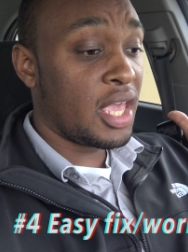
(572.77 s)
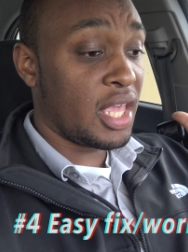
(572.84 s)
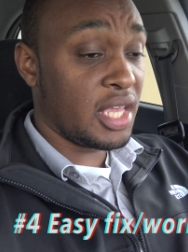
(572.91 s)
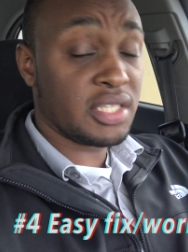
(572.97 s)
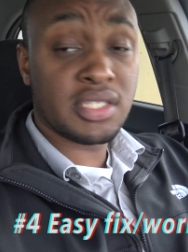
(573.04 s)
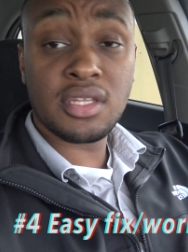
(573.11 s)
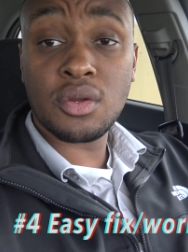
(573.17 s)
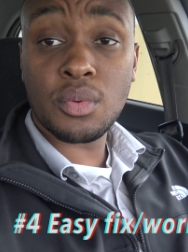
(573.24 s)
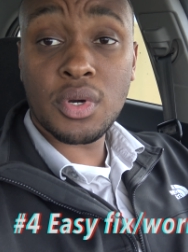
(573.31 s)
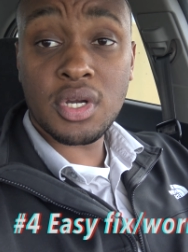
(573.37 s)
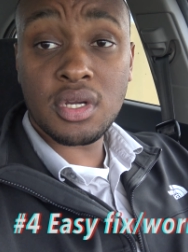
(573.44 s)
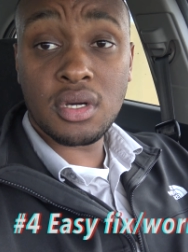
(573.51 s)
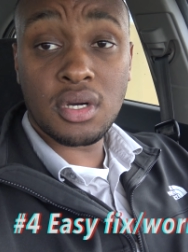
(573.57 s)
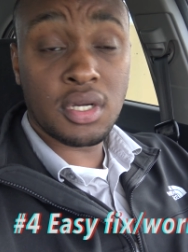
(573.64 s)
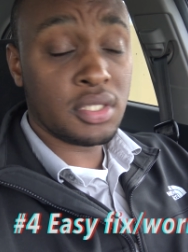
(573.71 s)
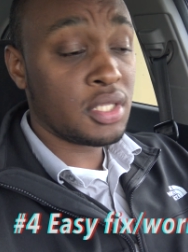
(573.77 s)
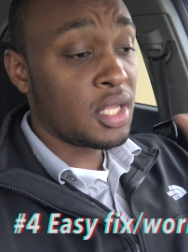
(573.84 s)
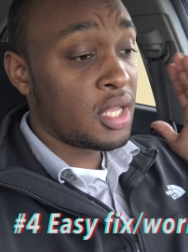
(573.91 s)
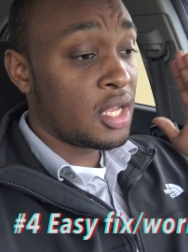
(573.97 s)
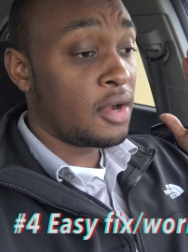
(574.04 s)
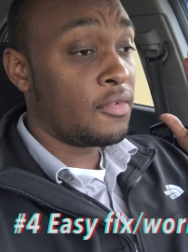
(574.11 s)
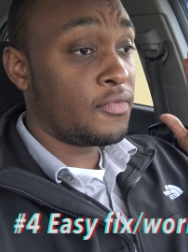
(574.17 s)
easy to work on.
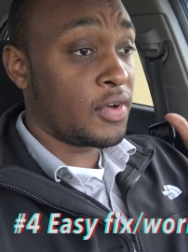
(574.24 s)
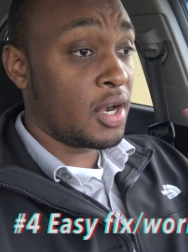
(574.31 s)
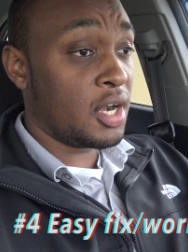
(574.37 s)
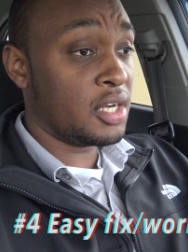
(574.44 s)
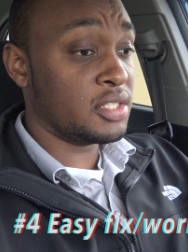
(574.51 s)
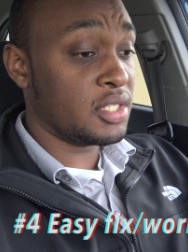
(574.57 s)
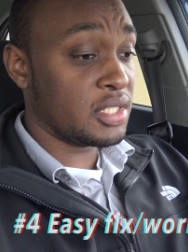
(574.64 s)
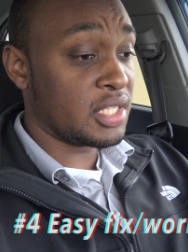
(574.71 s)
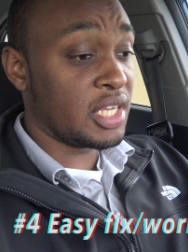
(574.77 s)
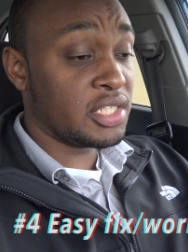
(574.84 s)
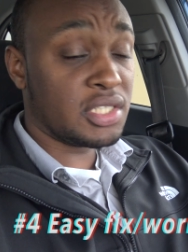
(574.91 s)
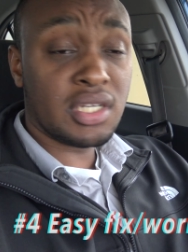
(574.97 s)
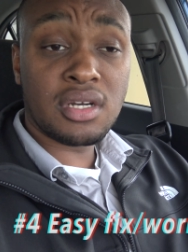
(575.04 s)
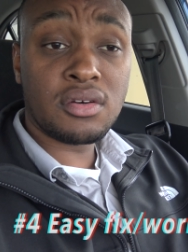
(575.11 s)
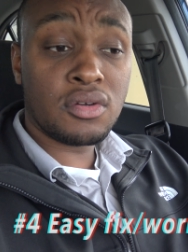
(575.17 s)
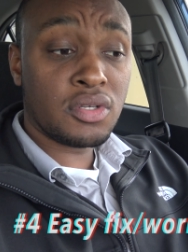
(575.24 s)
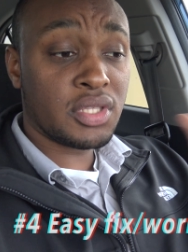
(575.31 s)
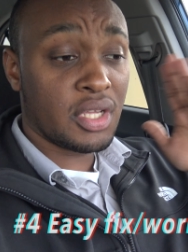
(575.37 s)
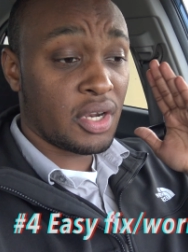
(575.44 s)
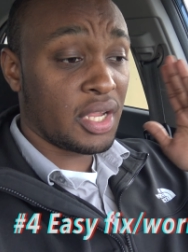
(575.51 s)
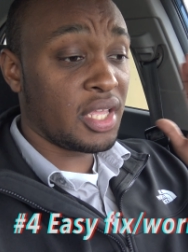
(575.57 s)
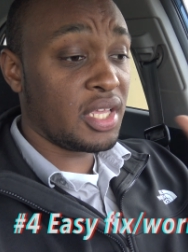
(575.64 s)
For Hondas in general,
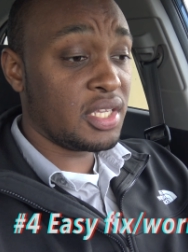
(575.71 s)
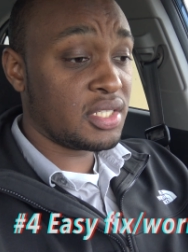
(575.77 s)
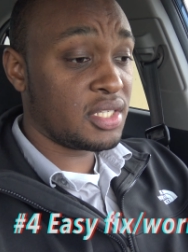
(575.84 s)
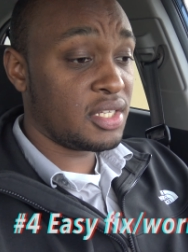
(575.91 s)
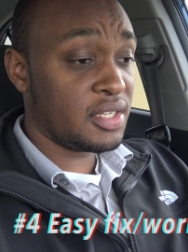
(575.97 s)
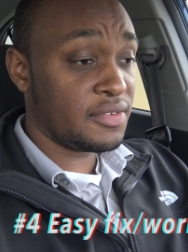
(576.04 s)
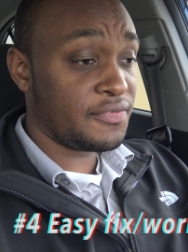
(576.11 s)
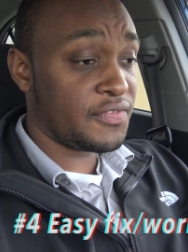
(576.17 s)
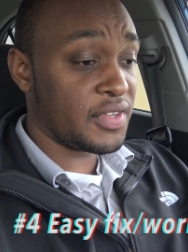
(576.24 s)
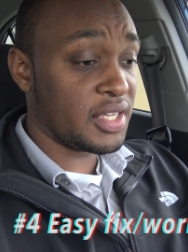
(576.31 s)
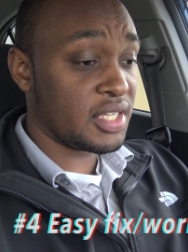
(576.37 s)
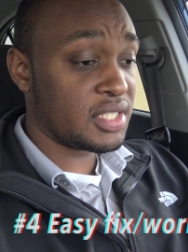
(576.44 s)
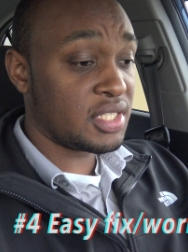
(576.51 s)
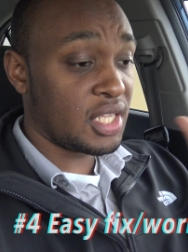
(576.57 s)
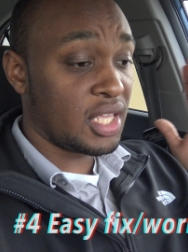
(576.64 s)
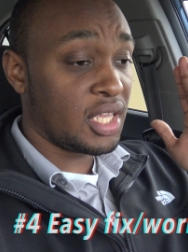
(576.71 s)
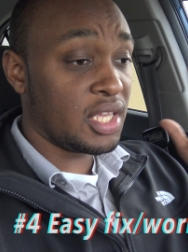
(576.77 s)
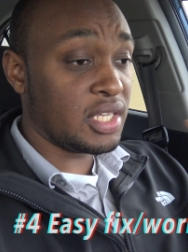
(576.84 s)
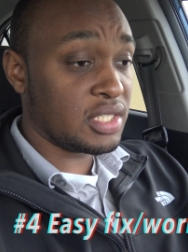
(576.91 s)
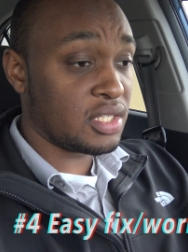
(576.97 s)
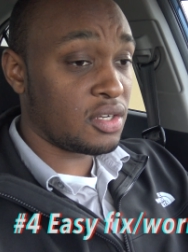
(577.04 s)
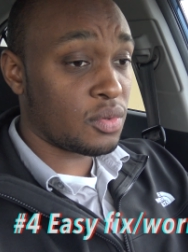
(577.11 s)
they're easy to fix,
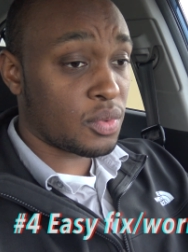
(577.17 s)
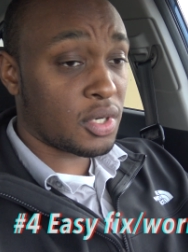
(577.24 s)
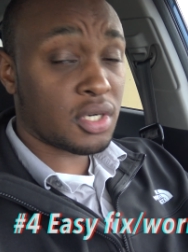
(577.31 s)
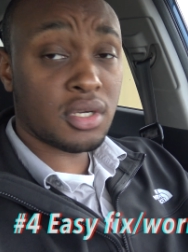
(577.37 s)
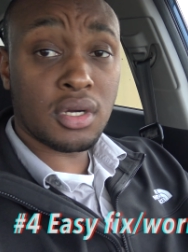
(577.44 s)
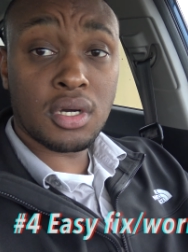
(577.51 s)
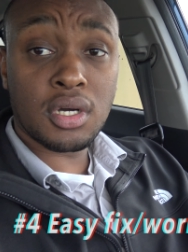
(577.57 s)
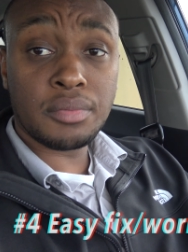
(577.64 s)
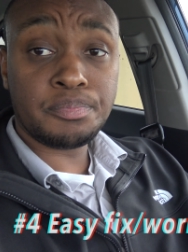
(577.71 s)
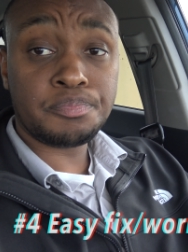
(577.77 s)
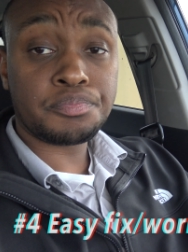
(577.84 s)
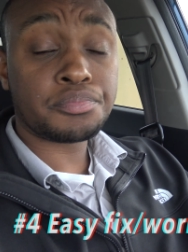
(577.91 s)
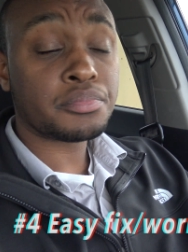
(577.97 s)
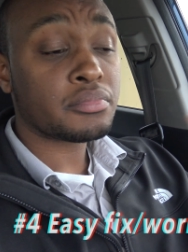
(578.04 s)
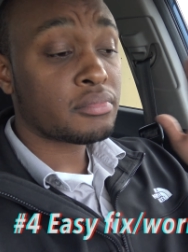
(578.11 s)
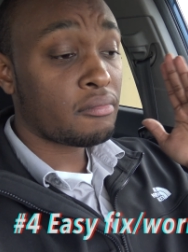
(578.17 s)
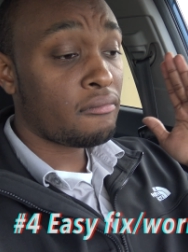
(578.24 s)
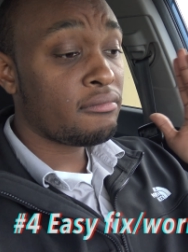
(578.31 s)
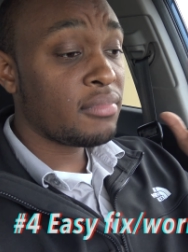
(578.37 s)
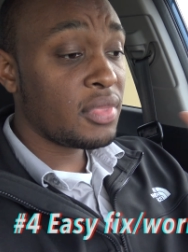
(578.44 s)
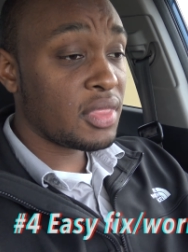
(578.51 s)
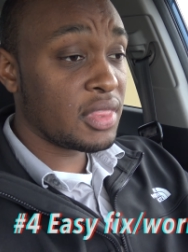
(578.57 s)
easy to work on.
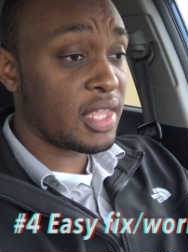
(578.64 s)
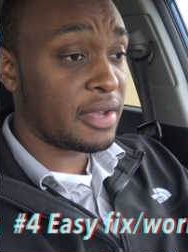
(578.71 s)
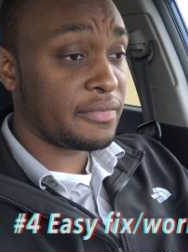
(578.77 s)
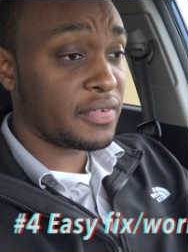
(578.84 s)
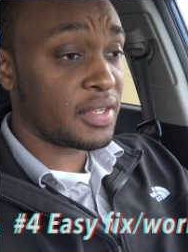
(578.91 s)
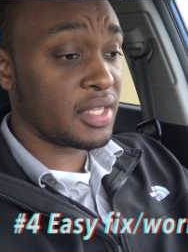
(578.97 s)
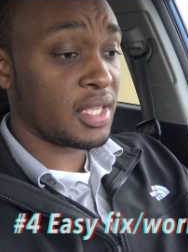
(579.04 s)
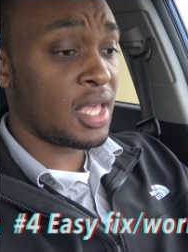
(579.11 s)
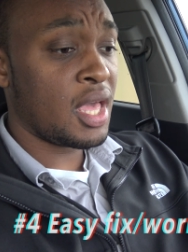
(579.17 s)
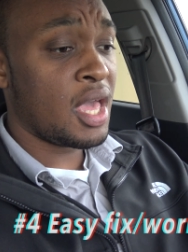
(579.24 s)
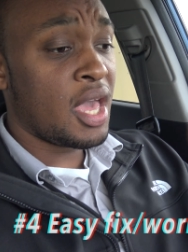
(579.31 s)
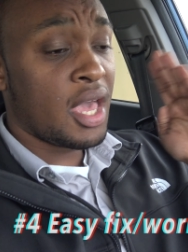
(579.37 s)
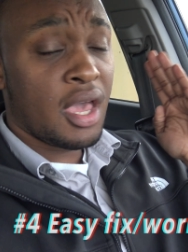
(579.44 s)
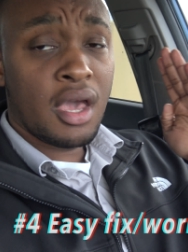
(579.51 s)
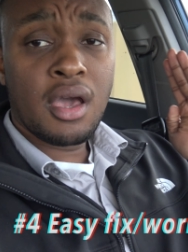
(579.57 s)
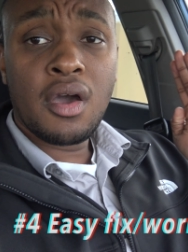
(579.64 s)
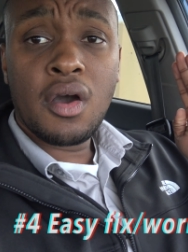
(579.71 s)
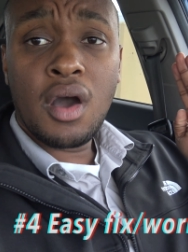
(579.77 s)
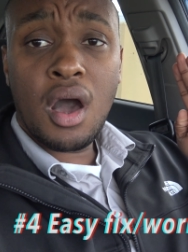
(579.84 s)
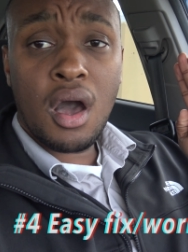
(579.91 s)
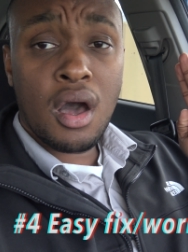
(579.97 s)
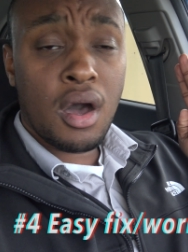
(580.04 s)
Definitely.
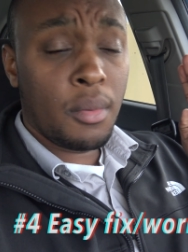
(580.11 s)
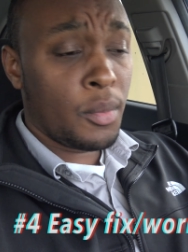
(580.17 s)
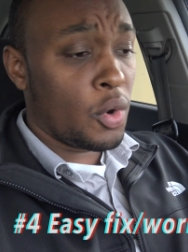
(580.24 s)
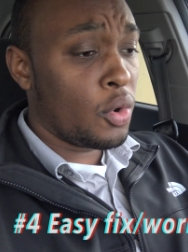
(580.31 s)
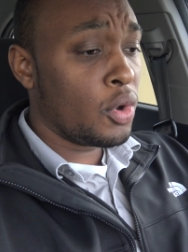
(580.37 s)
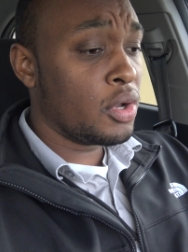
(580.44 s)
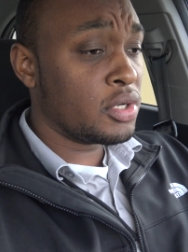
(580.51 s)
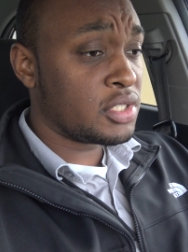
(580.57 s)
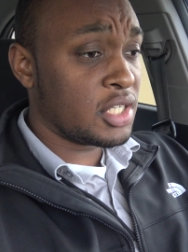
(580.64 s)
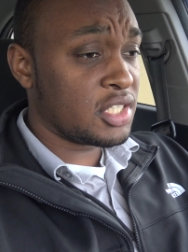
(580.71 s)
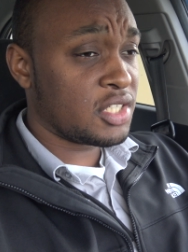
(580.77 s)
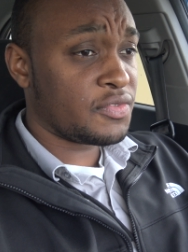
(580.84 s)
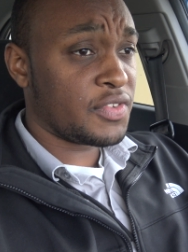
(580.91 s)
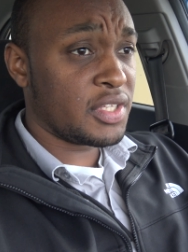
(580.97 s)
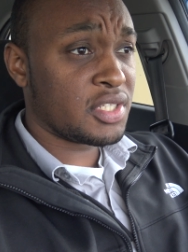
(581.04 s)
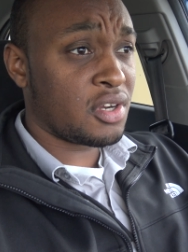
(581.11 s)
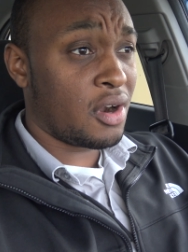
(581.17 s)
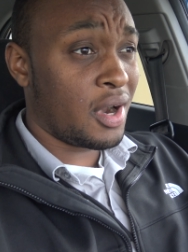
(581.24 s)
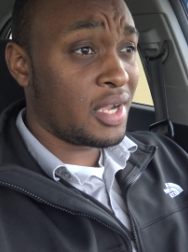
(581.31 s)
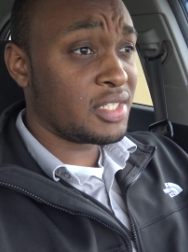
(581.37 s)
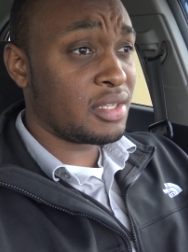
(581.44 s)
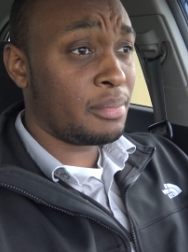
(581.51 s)
Um, oil changes for this
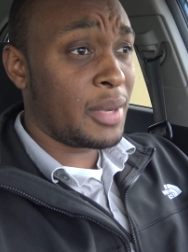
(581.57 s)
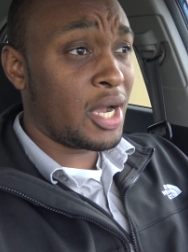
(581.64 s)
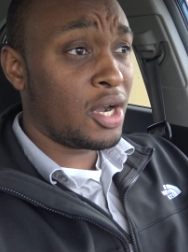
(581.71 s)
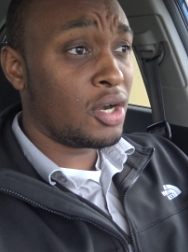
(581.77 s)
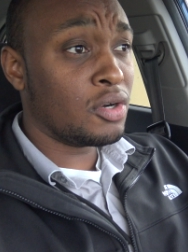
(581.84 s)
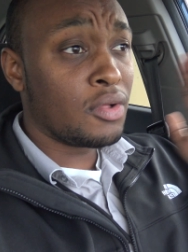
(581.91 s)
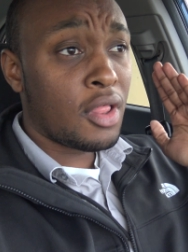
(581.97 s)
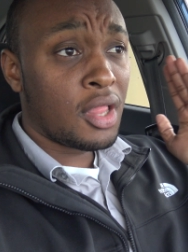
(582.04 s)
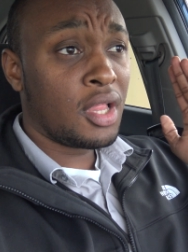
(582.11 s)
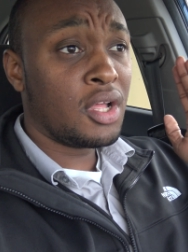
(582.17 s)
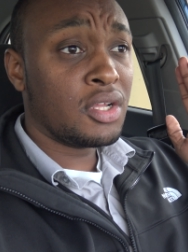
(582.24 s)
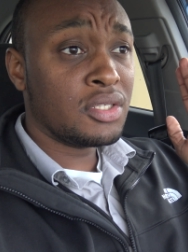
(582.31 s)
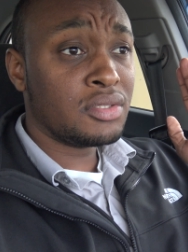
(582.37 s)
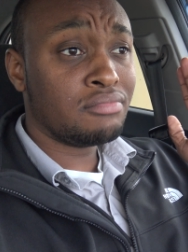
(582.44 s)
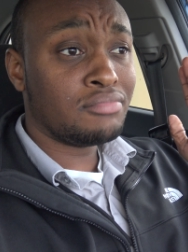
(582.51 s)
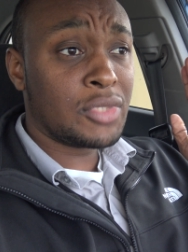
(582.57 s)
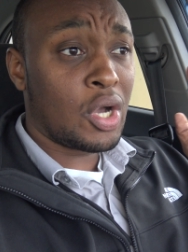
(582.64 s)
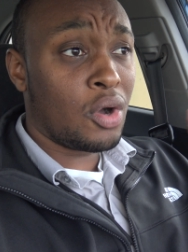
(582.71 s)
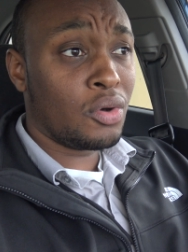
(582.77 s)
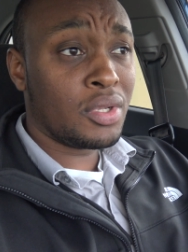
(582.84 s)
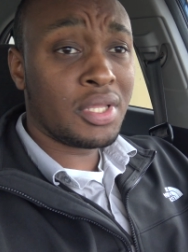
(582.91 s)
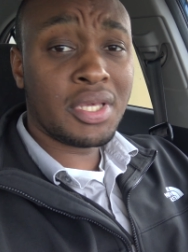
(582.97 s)
car is about
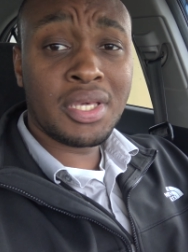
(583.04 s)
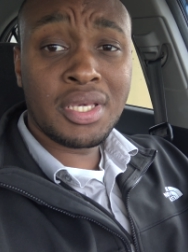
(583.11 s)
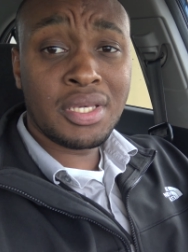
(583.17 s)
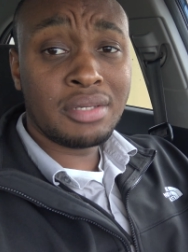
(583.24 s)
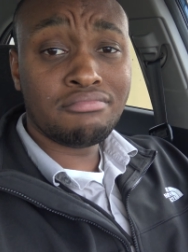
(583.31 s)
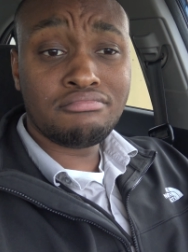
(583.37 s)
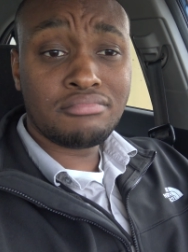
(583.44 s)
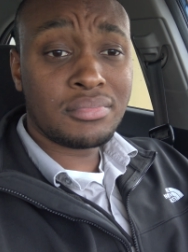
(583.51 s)
only